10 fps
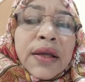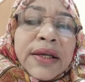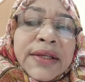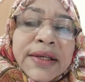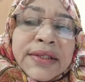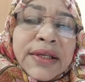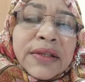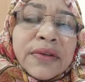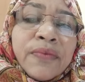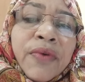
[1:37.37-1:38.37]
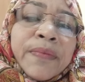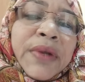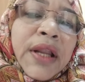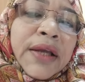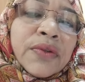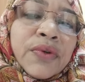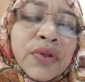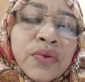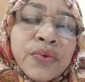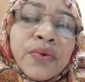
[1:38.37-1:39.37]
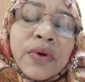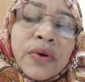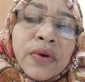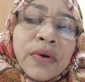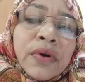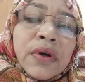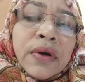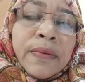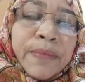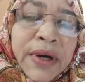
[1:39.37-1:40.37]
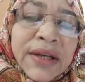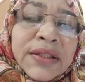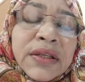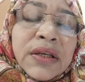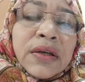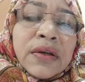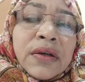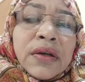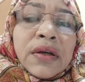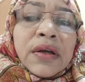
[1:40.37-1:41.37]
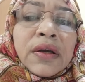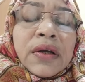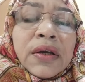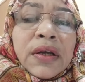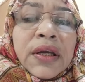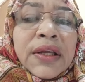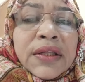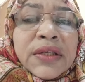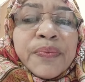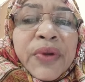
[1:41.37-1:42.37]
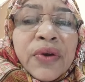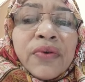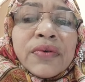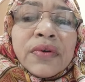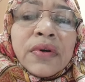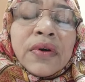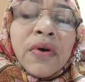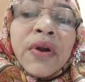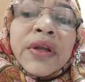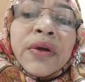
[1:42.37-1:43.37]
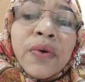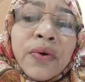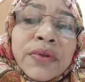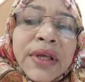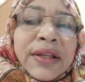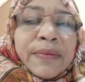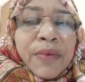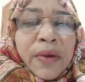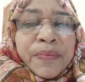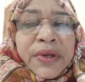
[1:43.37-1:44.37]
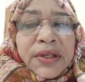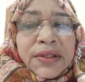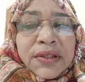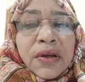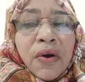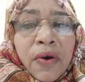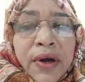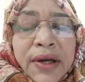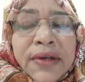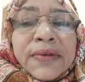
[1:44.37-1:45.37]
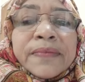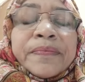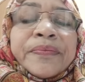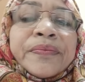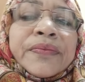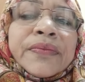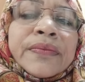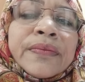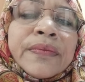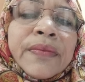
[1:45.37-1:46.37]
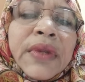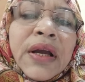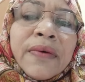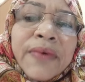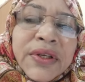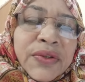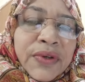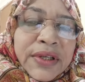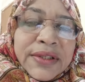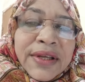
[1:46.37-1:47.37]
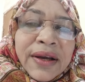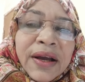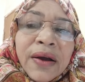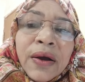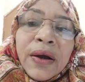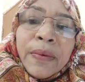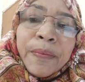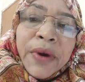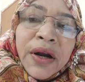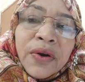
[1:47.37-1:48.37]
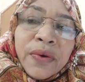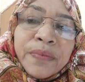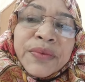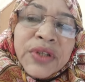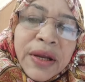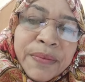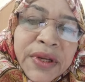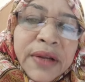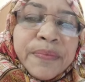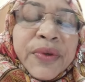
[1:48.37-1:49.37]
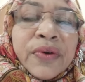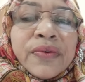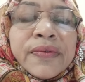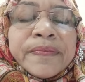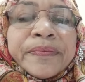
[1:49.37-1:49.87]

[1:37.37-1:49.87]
It extends from the 9th week to birth. In this period, only growth and development is occur. First week is the part of germinal period.